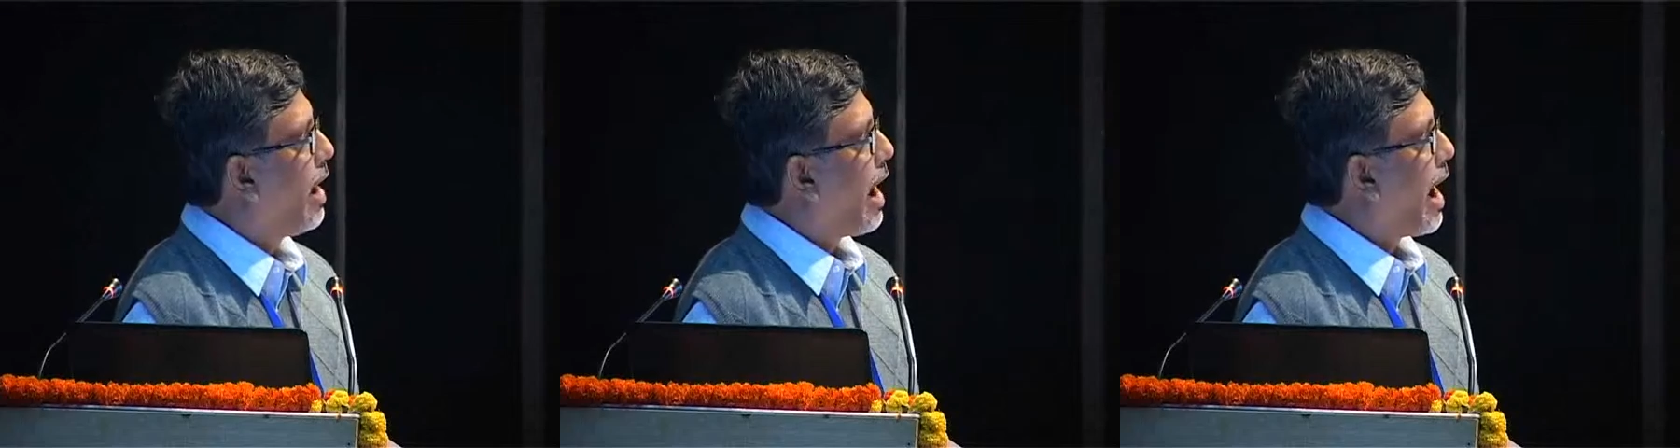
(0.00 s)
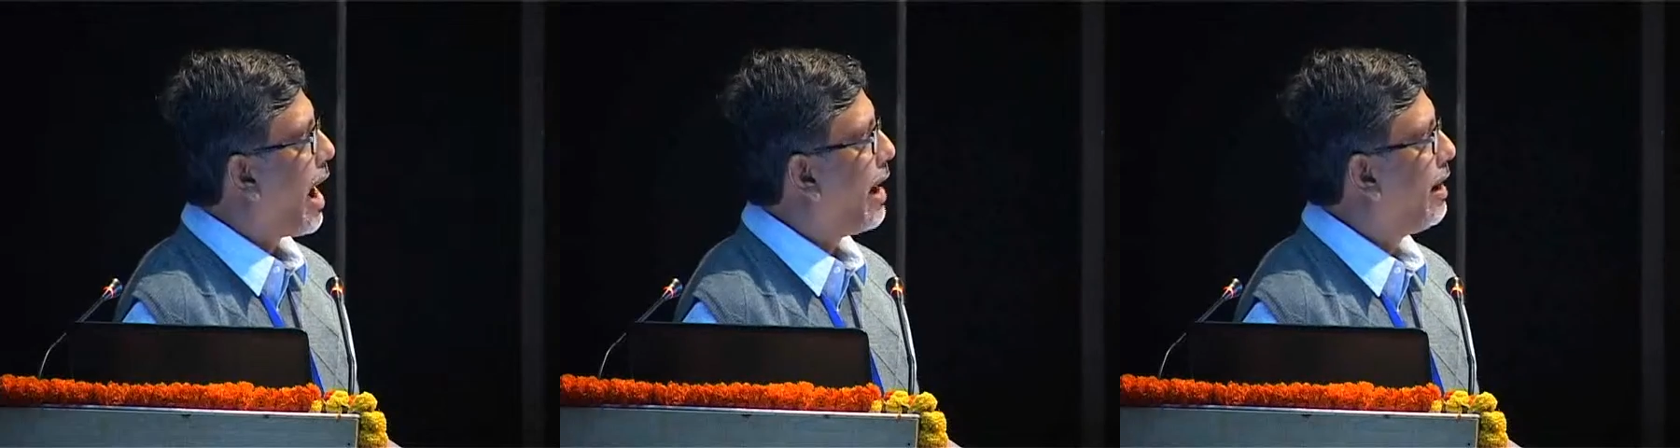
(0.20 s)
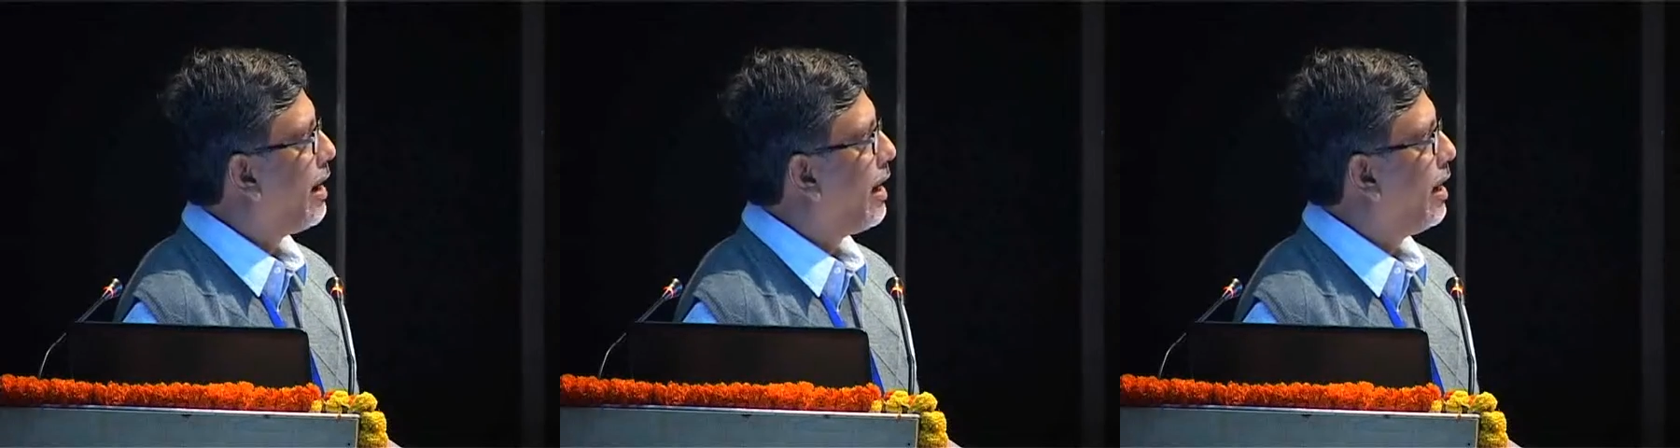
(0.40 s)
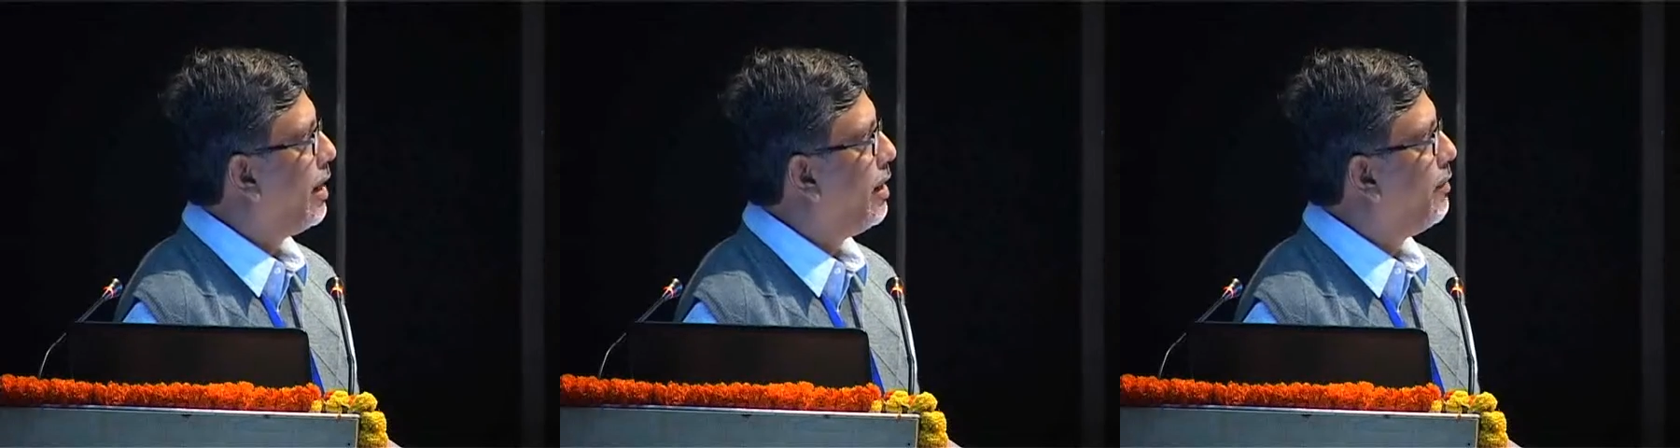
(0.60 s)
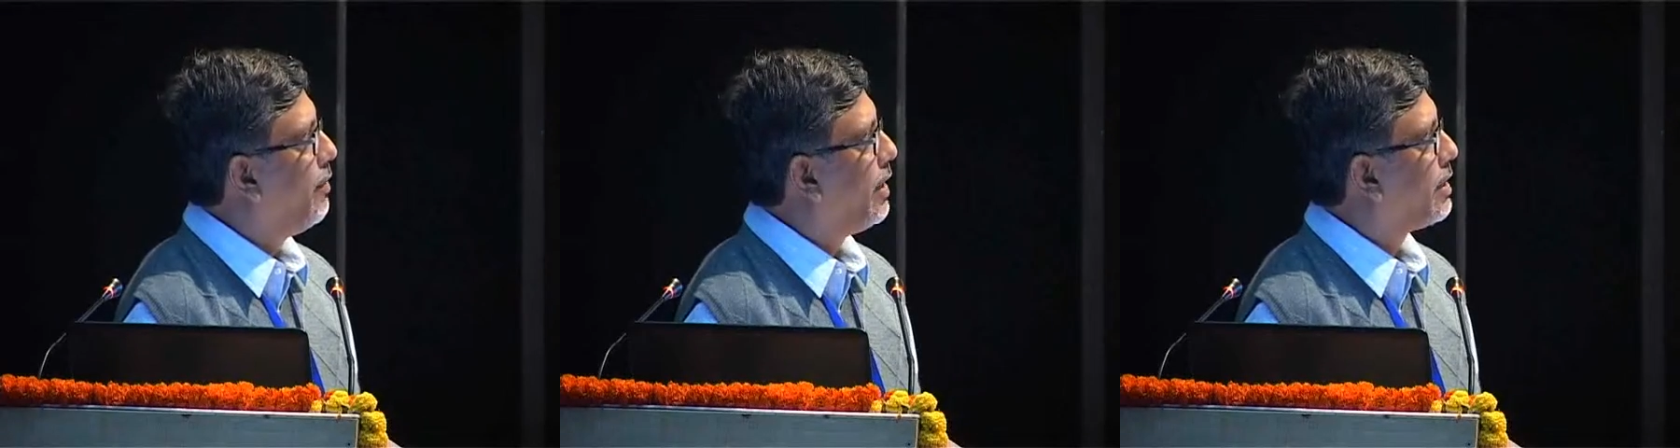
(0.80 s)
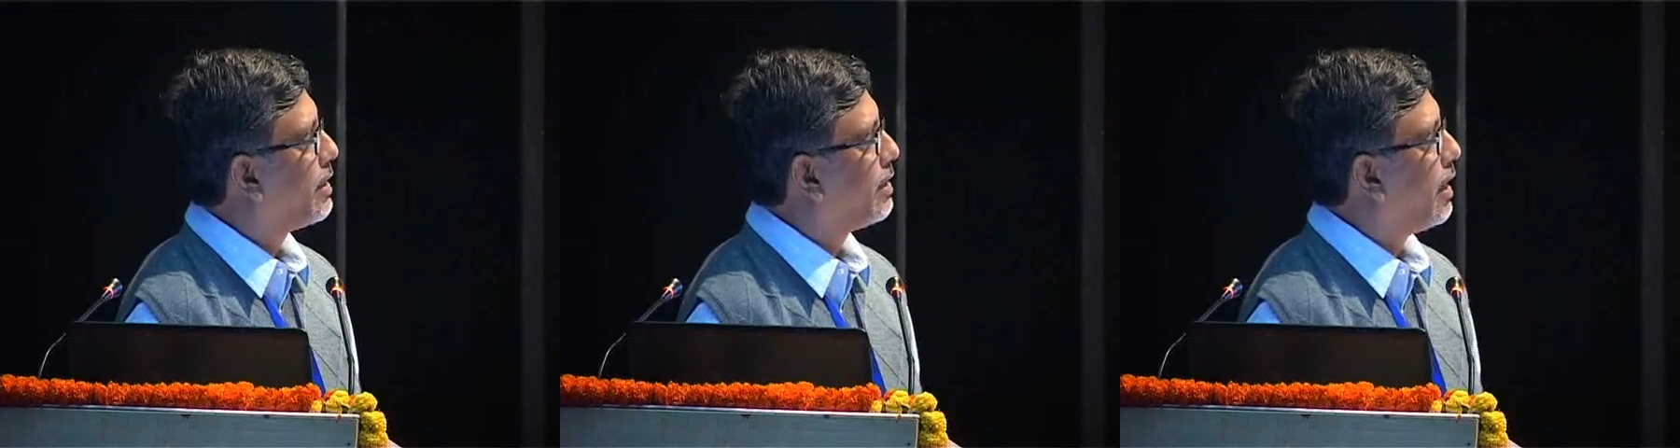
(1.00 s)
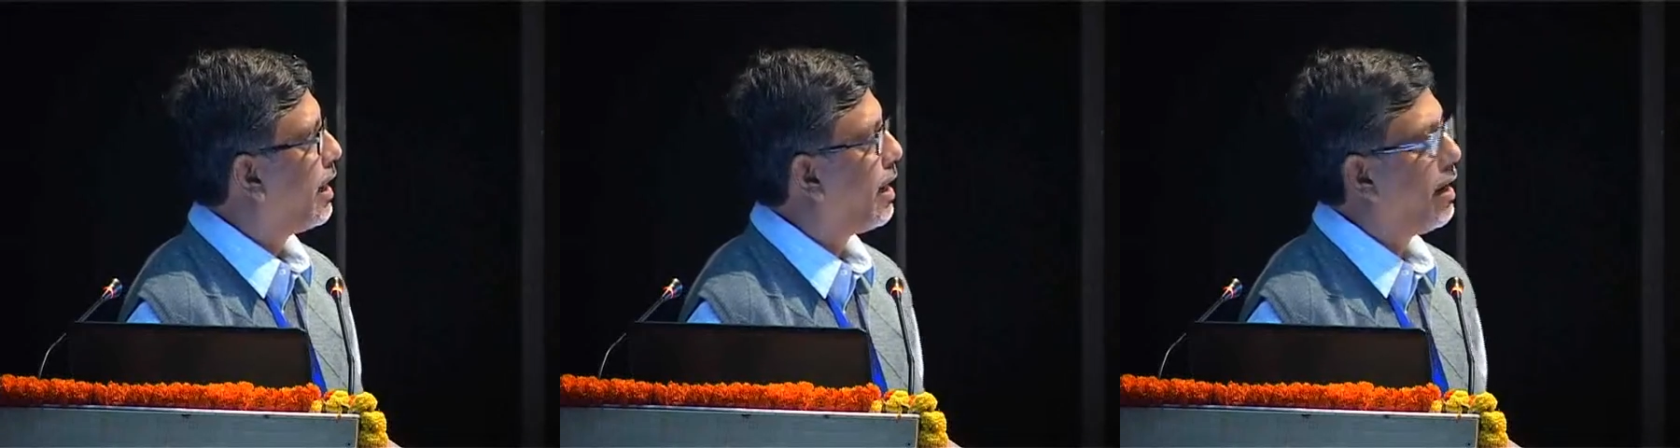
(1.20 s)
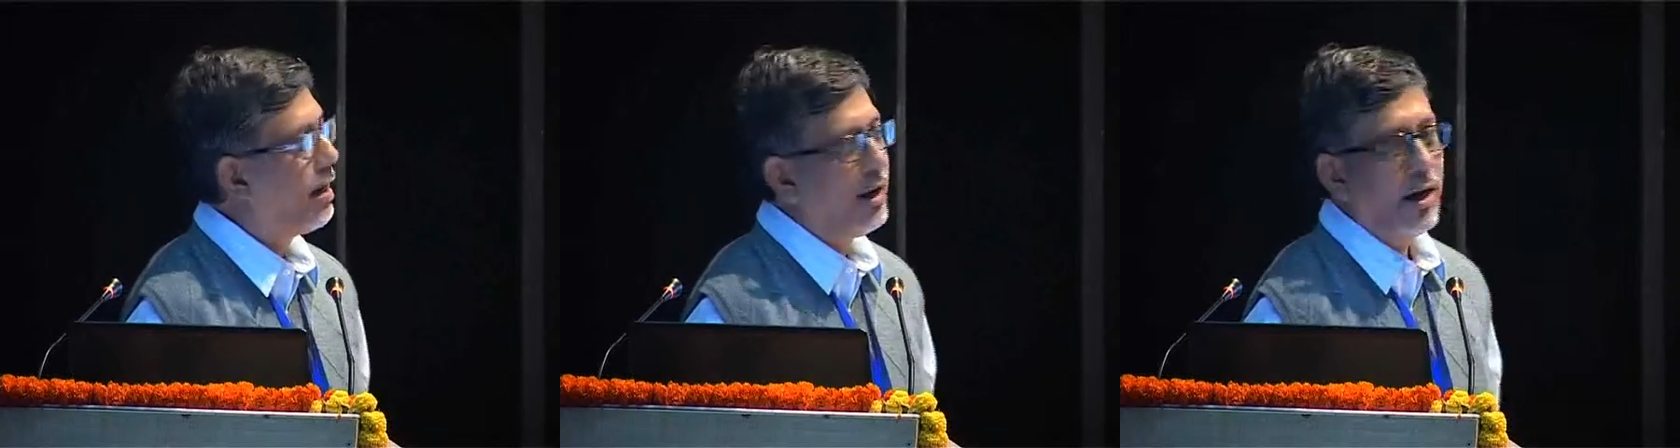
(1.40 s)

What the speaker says: and inhibits the